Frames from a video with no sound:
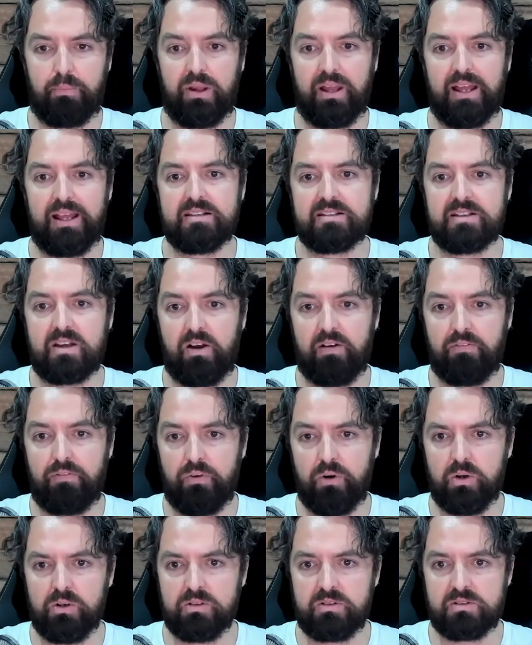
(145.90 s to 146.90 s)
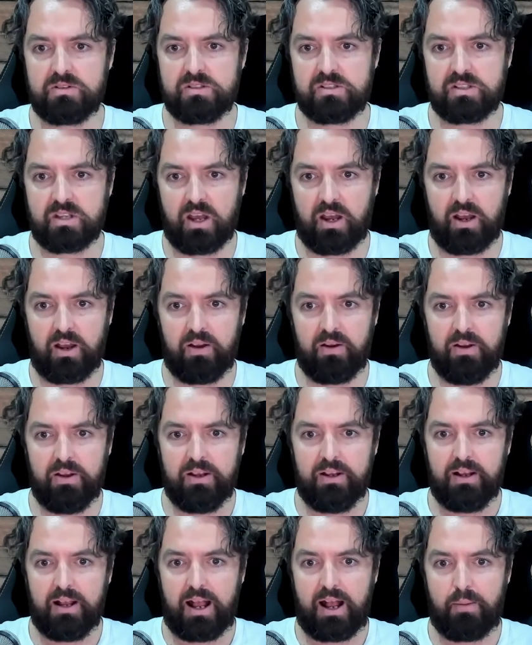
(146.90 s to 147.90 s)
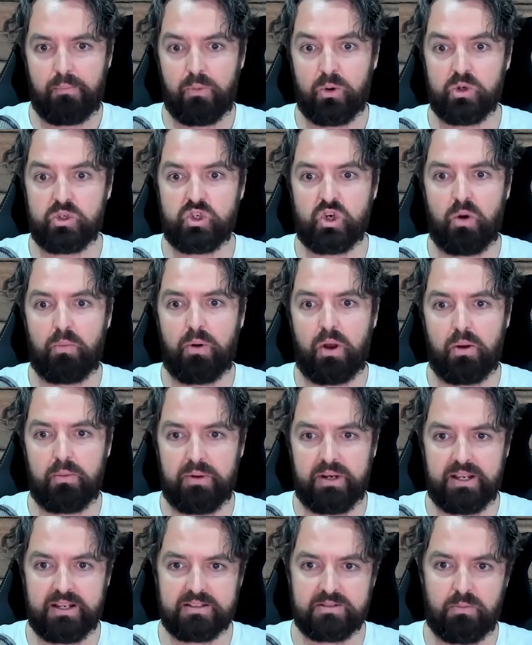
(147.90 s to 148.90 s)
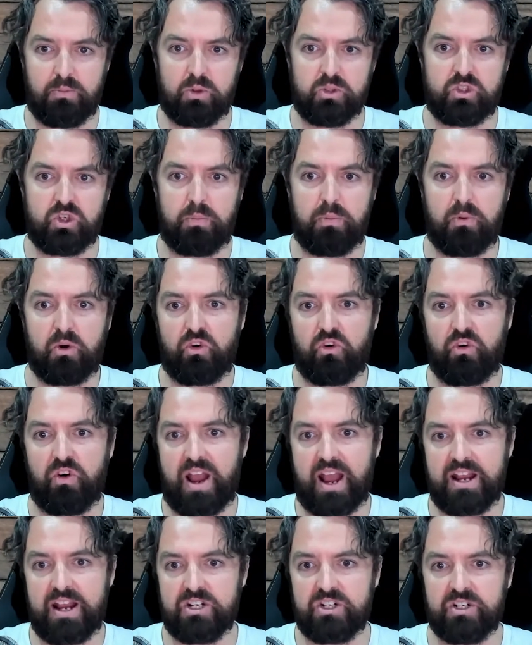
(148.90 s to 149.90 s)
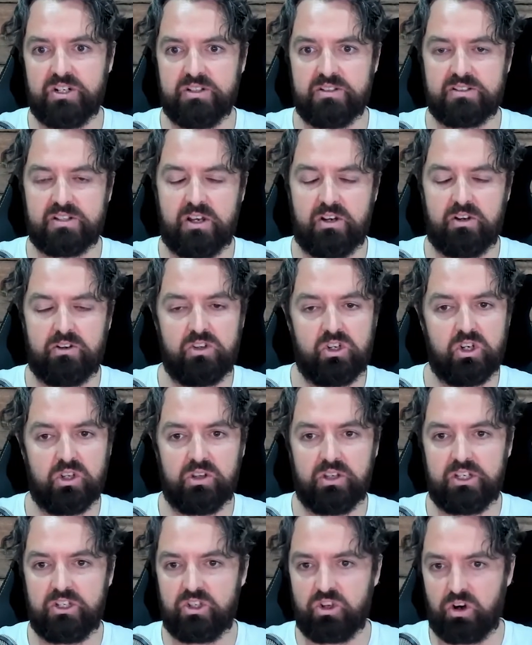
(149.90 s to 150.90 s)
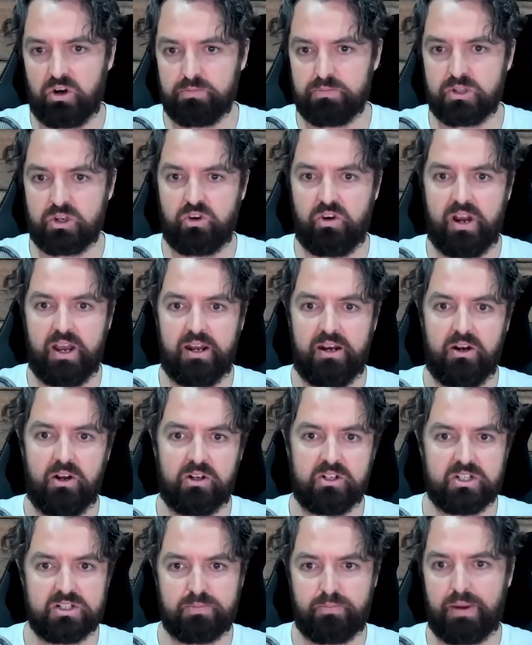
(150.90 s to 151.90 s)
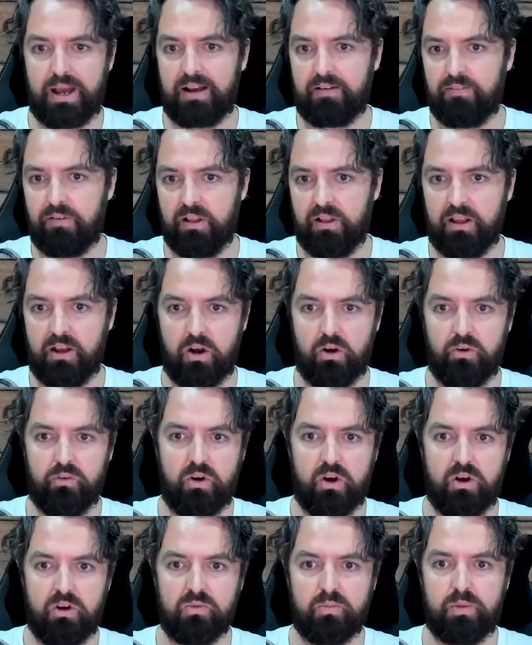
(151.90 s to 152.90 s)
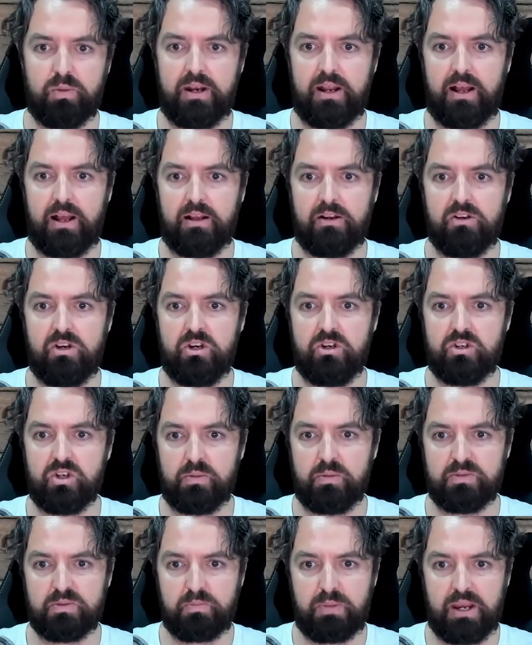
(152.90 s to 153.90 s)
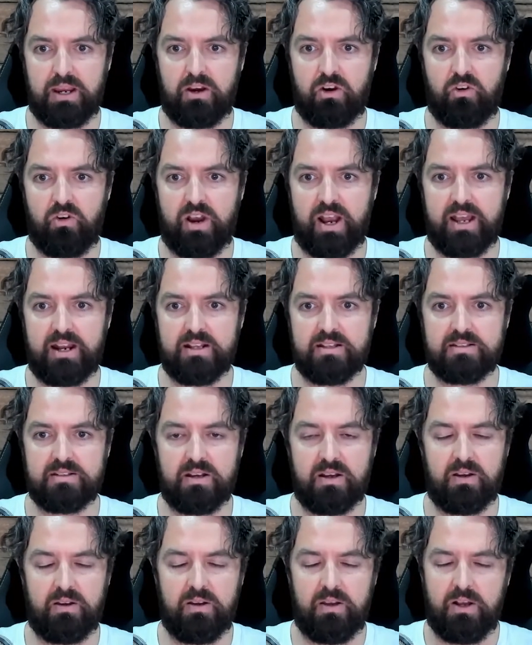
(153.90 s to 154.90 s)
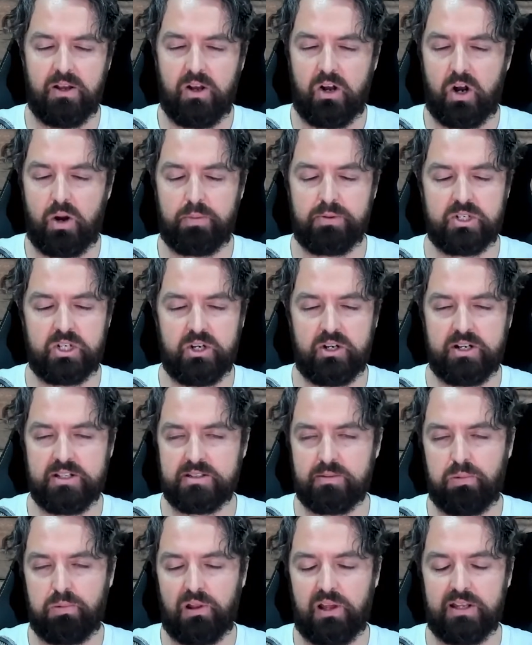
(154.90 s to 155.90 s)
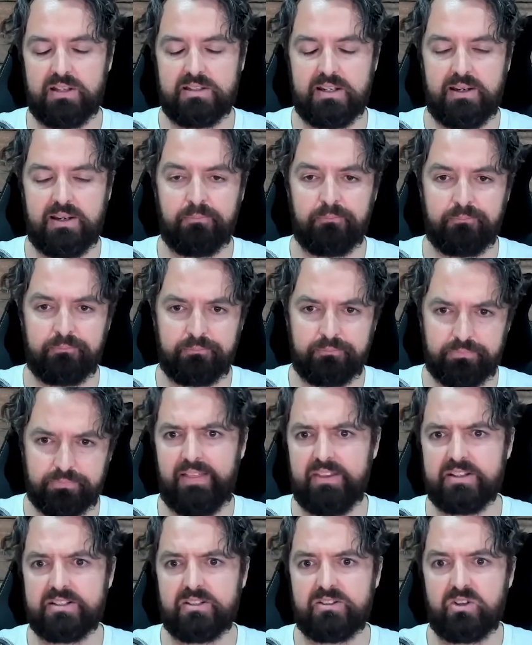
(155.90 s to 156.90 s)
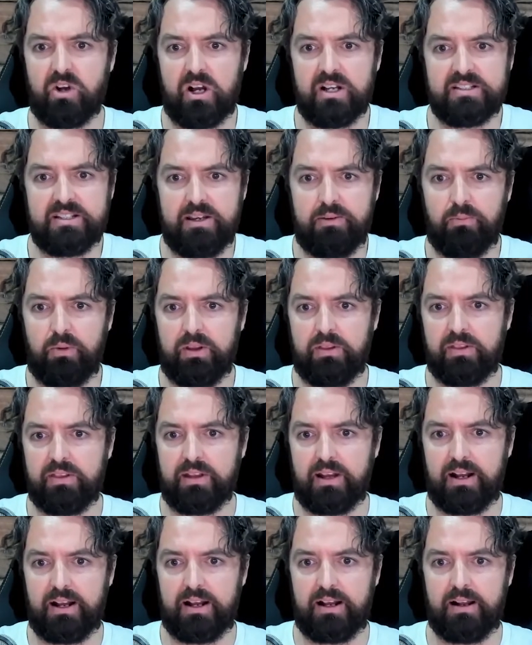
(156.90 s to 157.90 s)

plans going forward. So more job openings and more job creation. So newly jobs created, not just backfilling old roles, but new jobs being created. So opportunities are plenty. This ties in with